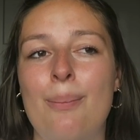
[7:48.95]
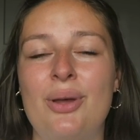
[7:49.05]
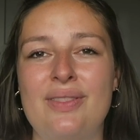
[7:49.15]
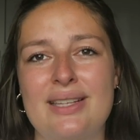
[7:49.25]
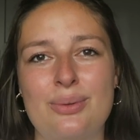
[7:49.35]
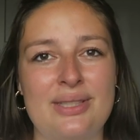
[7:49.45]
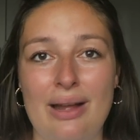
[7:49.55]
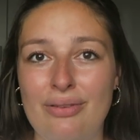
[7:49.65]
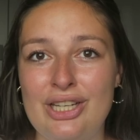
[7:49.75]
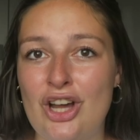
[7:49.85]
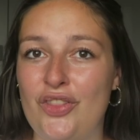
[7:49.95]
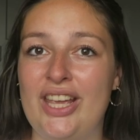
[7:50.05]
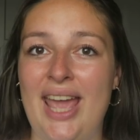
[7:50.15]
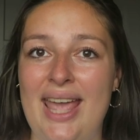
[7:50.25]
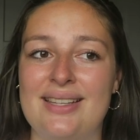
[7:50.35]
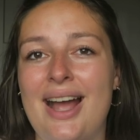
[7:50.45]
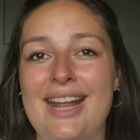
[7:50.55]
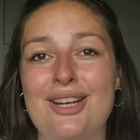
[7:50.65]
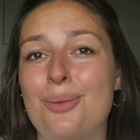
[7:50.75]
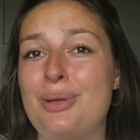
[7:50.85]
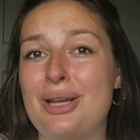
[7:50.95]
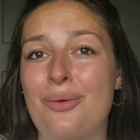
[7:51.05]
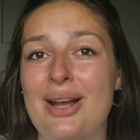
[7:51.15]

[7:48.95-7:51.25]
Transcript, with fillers: But this was definitely not the case. I ended up being